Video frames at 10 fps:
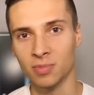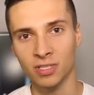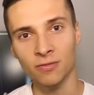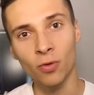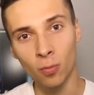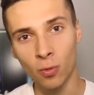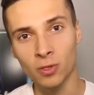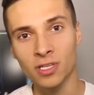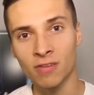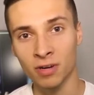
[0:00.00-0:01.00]
I mean
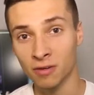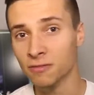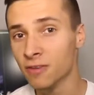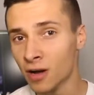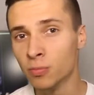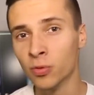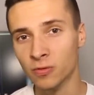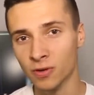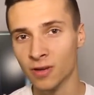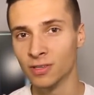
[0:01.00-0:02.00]
4.7 and
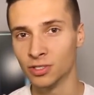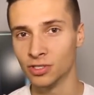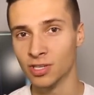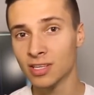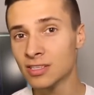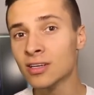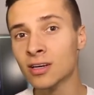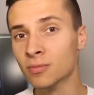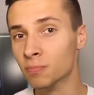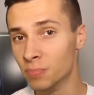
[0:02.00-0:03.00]
5.5 inches, that's
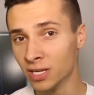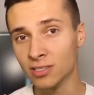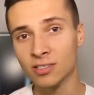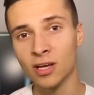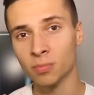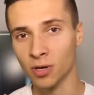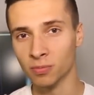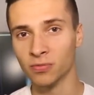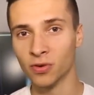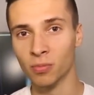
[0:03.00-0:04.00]
a big step
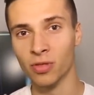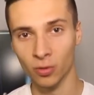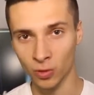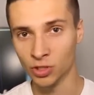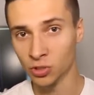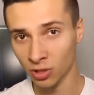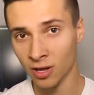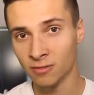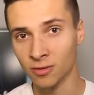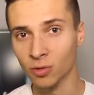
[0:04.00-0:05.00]
up from the original
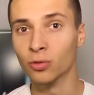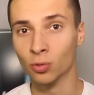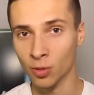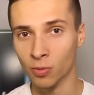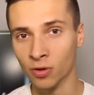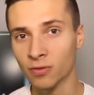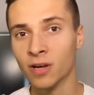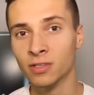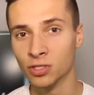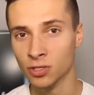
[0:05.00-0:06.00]
iPhone
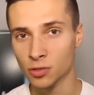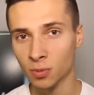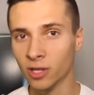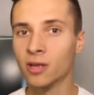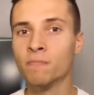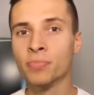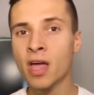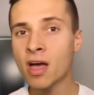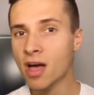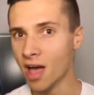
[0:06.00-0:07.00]
3.5 inch display.
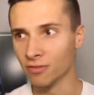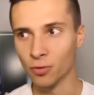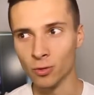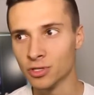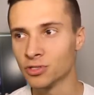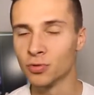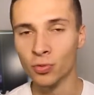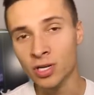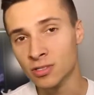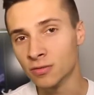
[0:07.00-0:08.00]
And of course there's a
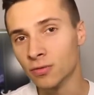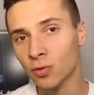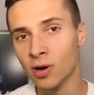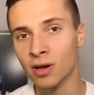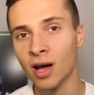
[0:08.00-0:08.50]
reason for it.